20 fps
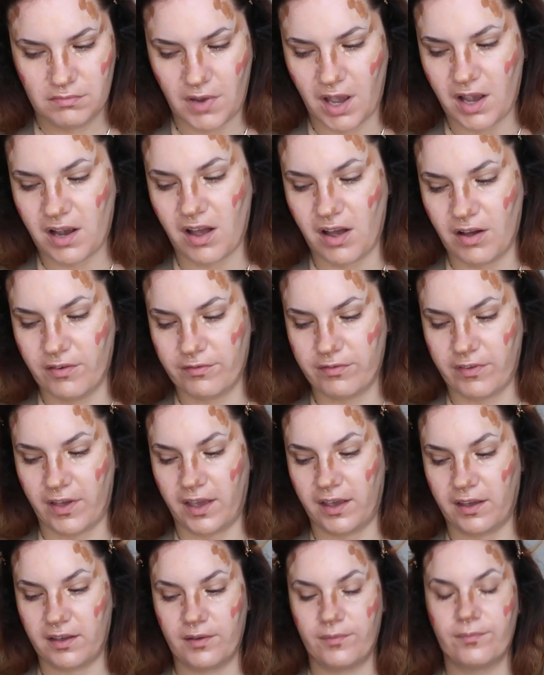I can't
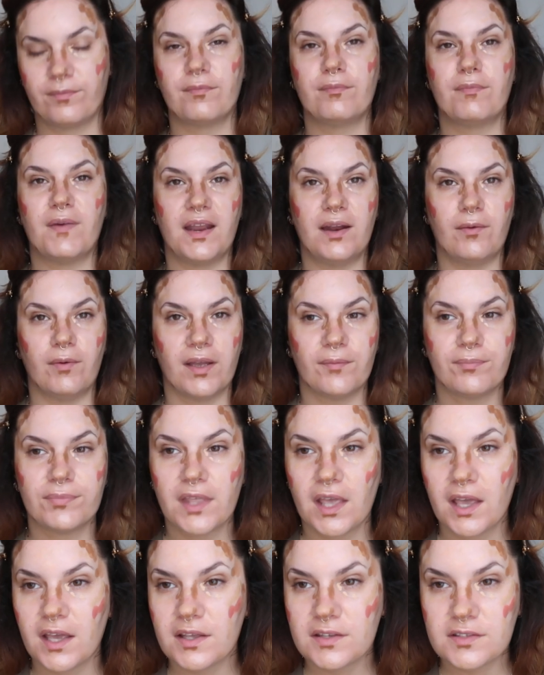think. But anyway,
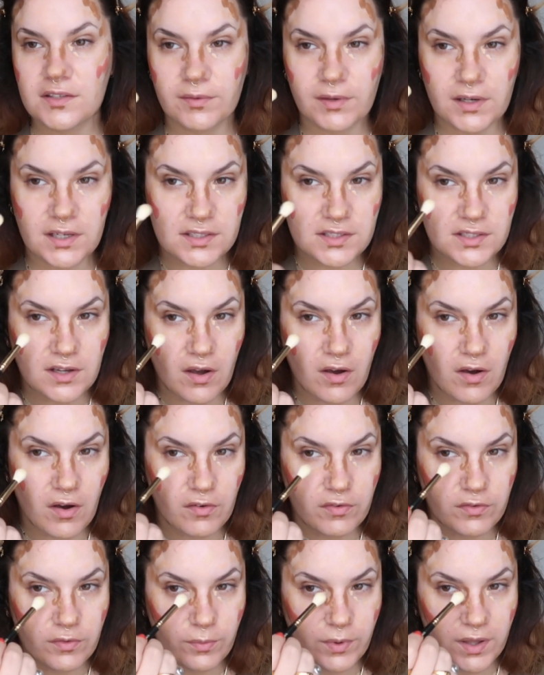so I'm going to start
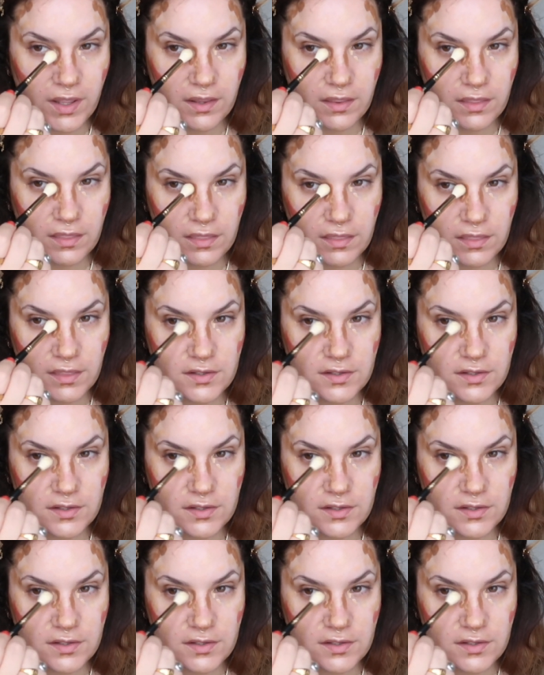off with